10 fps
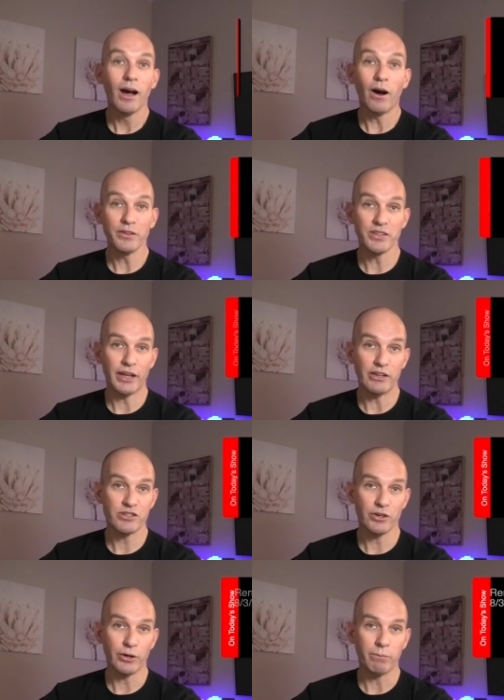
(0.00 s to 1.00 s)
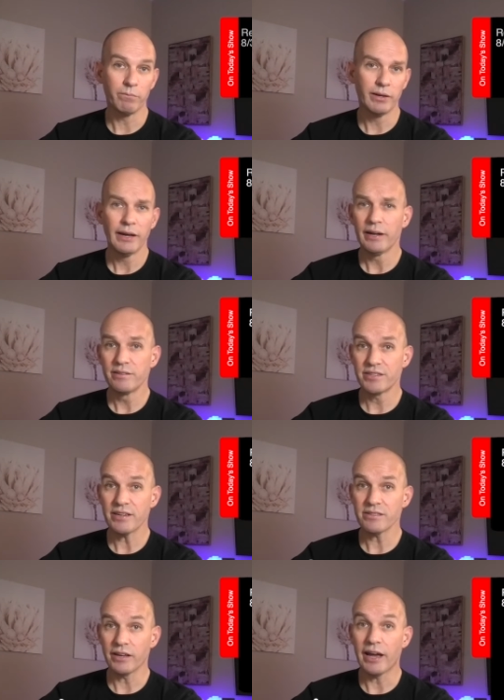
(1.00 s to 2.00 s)
On today's show,
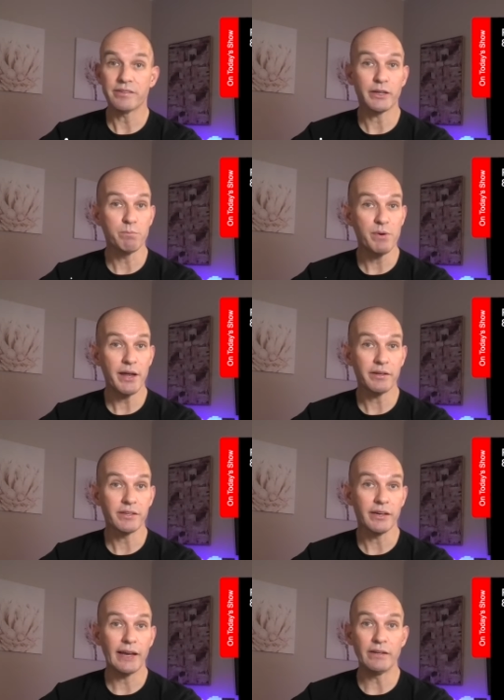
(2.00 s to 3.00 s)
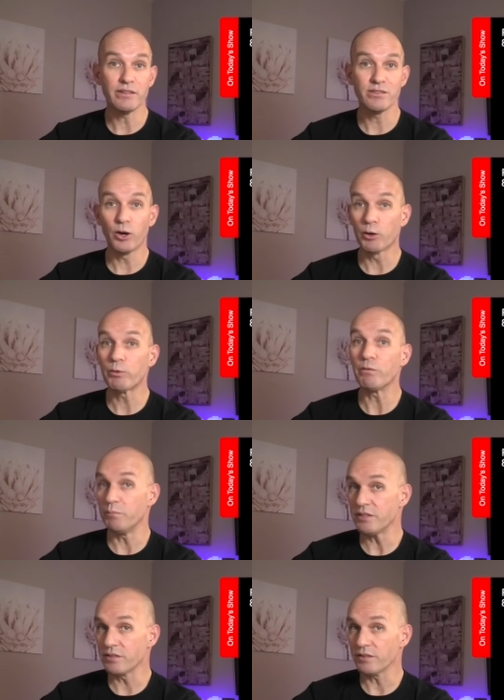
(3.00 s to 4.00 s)
Tesla has a competitor in the Solar Roof
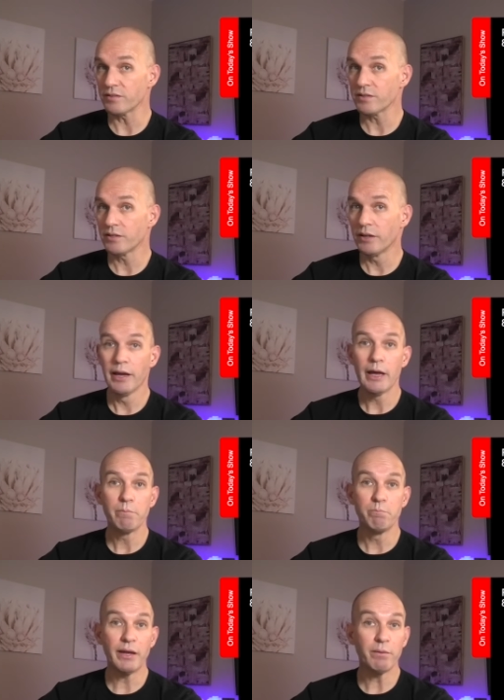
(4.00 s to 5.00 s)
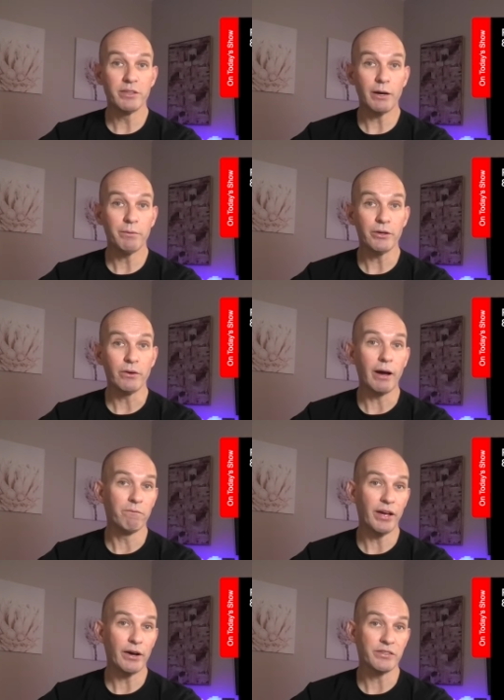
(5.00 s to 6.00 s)
business, BMW
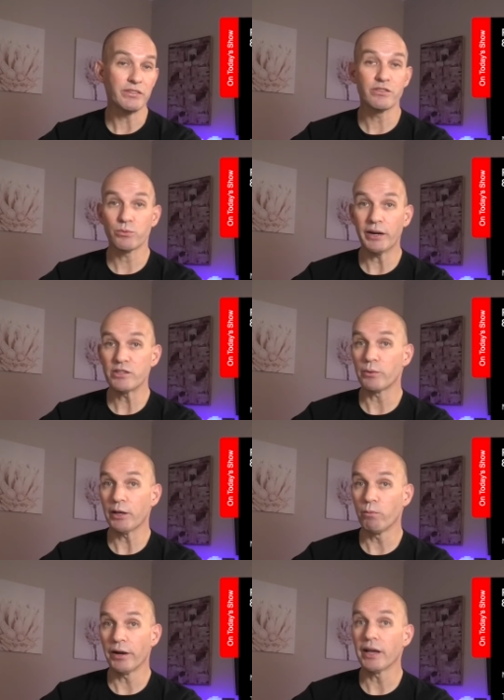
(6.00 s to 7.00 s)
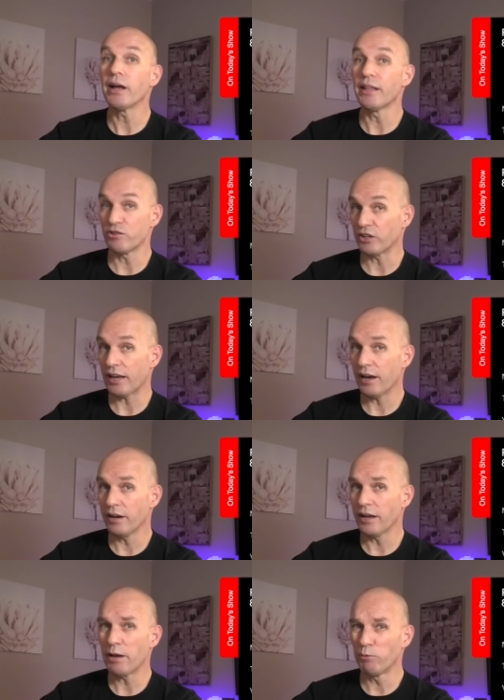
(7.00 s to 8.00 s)
unveils its 2021 electric
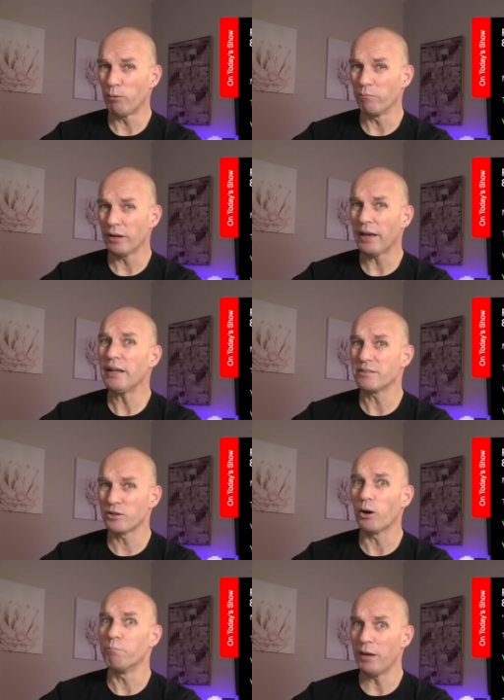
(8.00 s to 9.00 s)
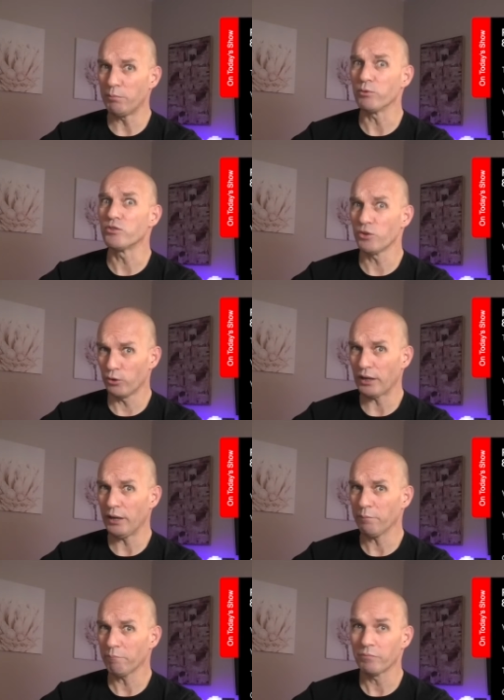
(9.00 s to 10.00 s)
car and well, it's got people
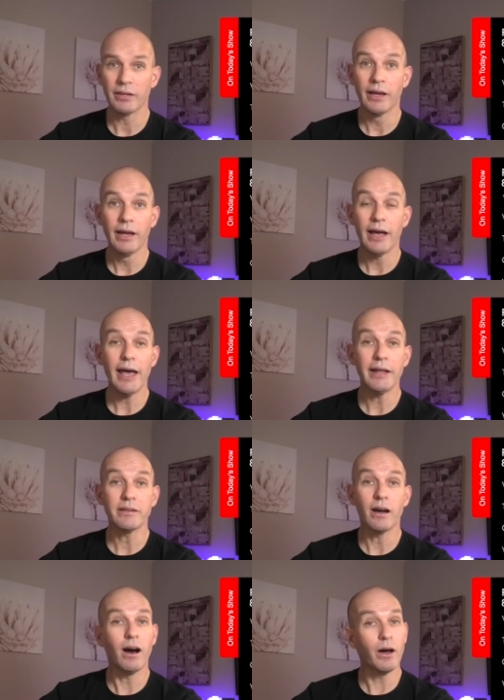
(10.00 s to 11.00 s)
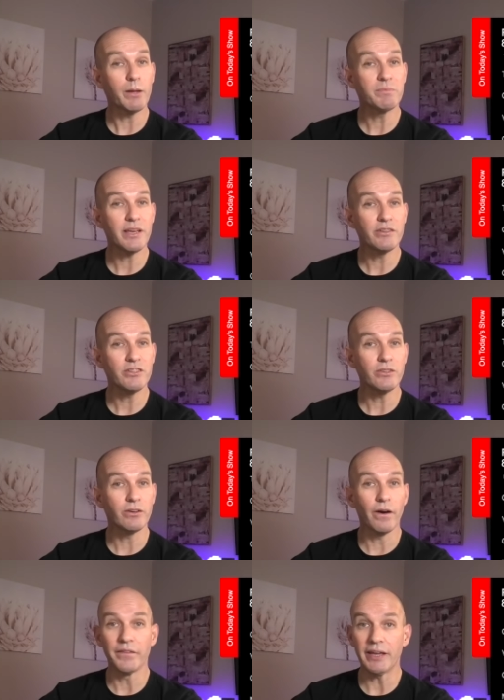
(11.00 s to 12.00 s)
talking, and I'll update you
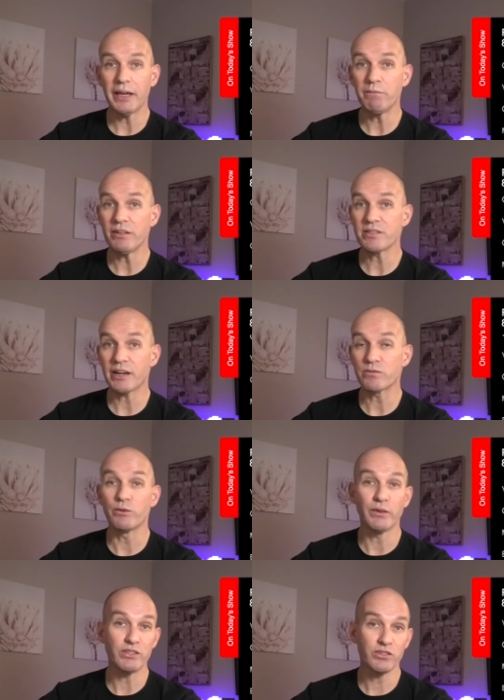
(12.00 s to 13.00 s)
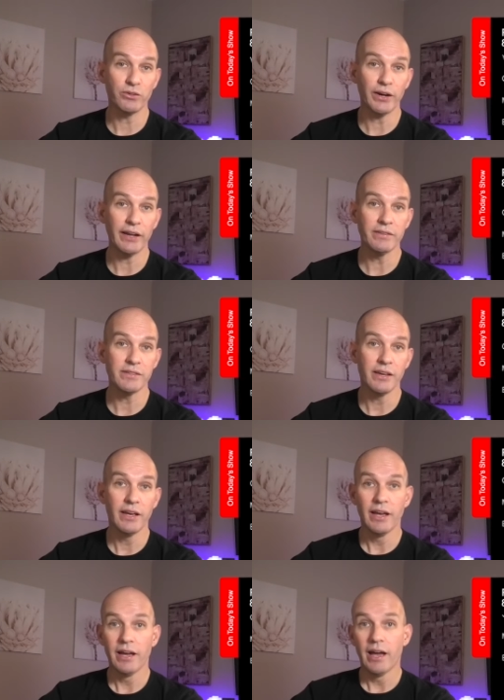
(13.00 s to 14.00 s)
on the EV tax for Victorians,
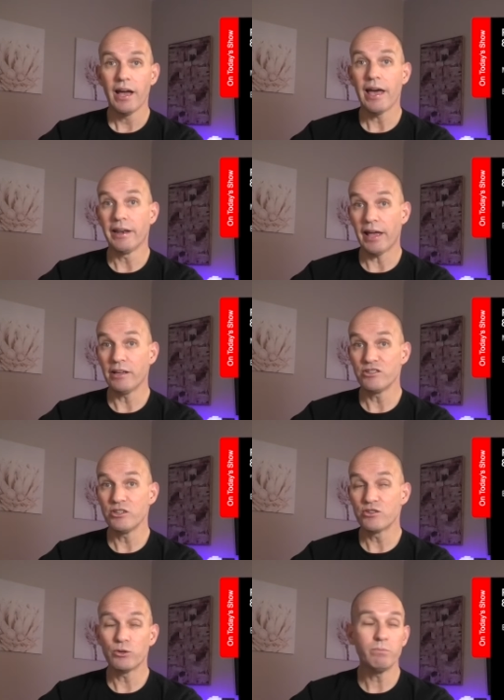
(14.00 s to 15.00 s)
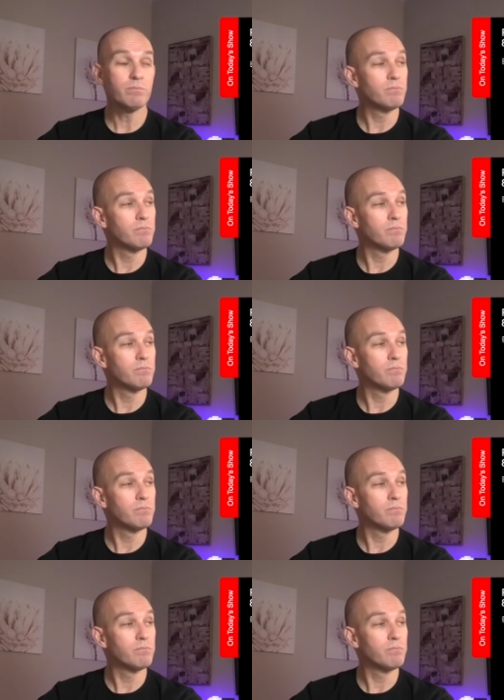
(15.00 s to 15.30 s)
and as usual,